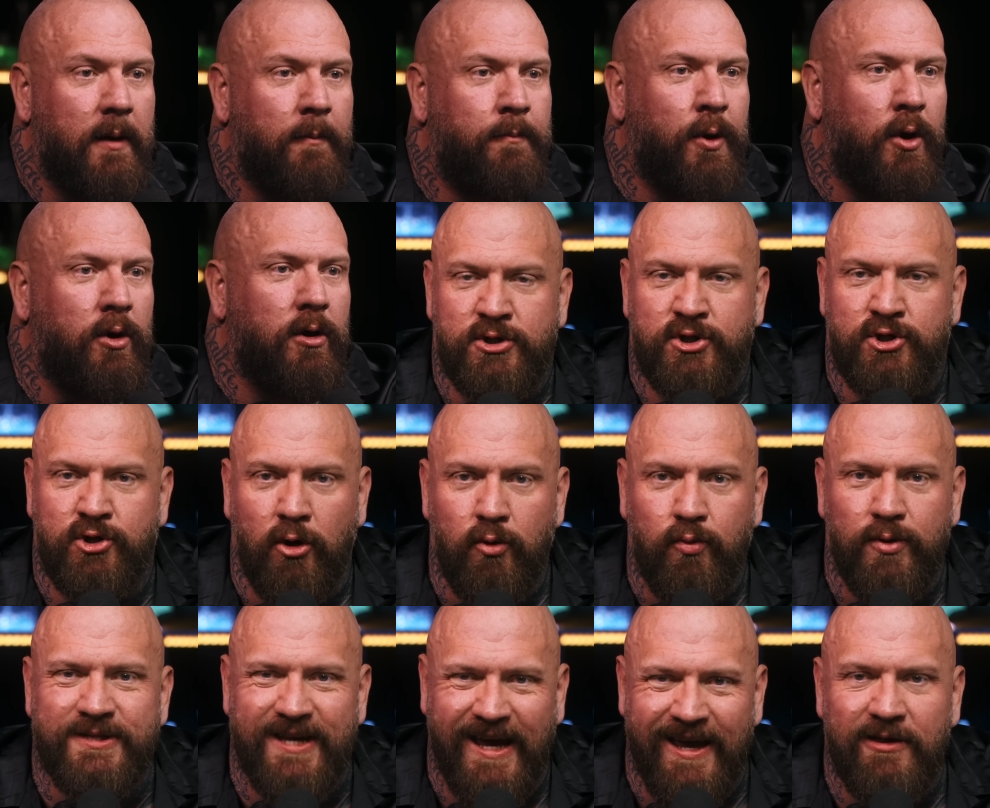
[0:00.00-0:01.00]
But Suge
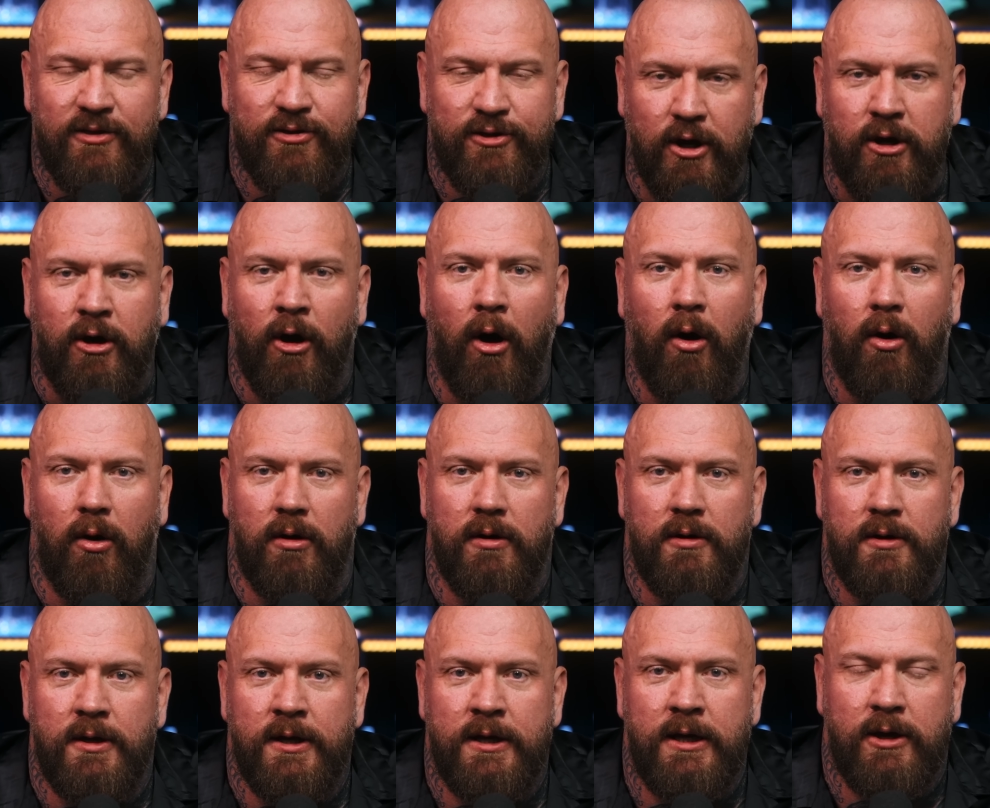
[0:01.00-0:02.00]
was in the car.
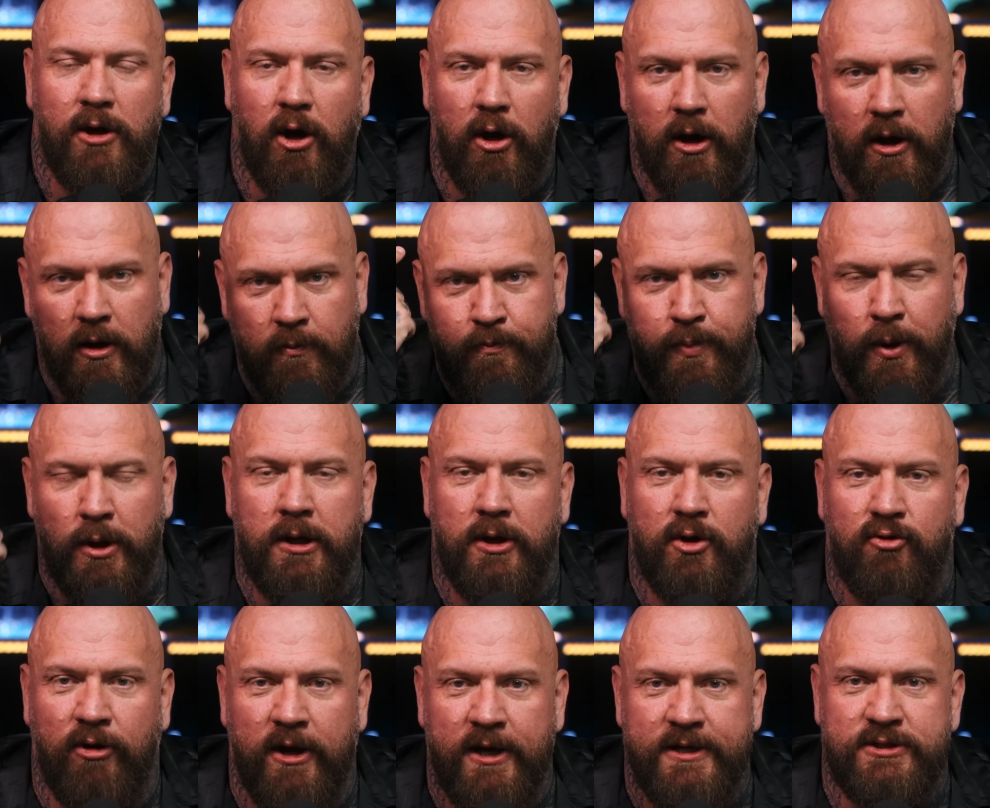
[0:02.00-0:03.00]
He got a
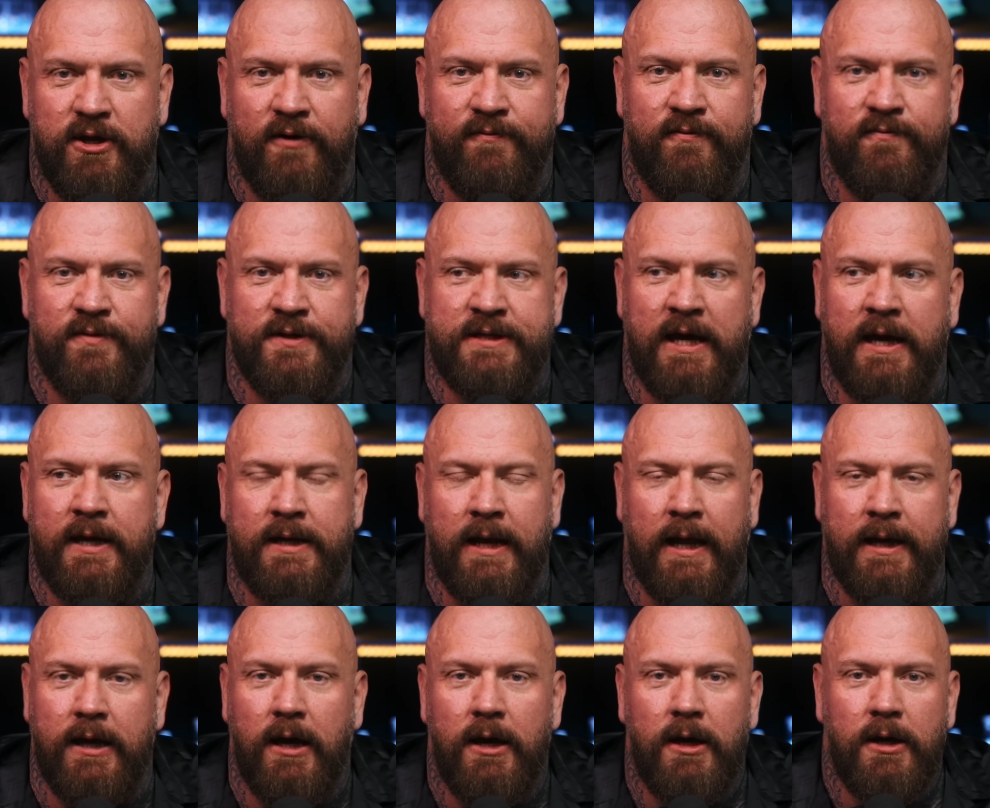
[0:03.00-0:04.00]
bullet grazed off of his head.
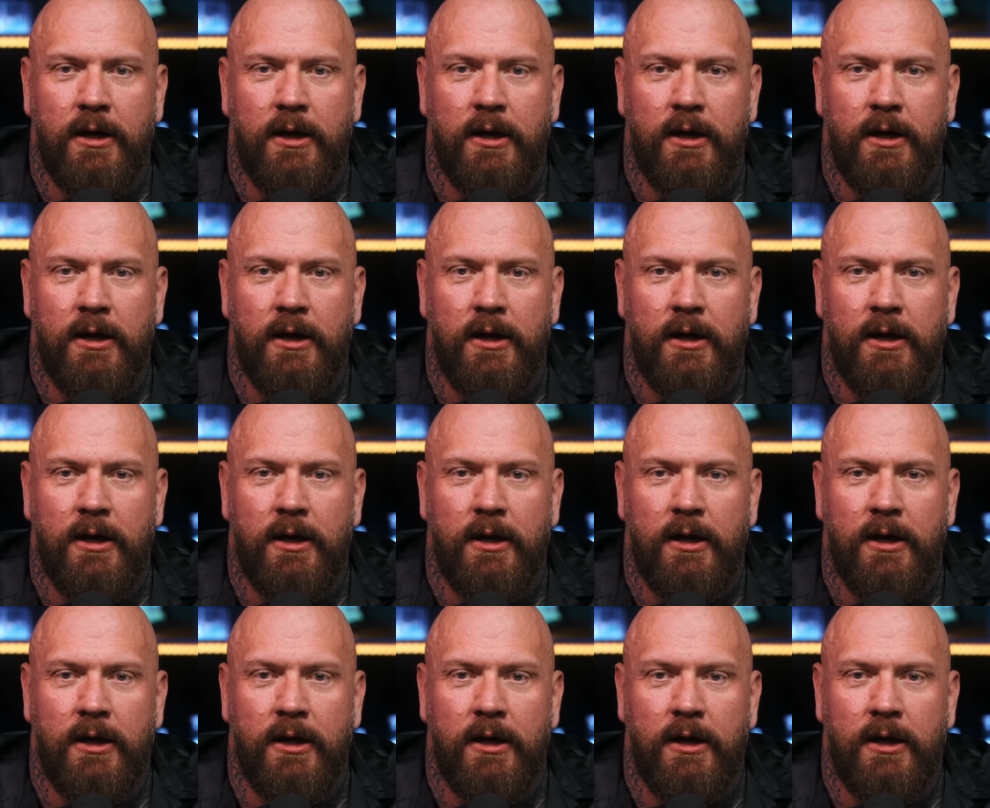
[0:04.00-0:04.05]
Like,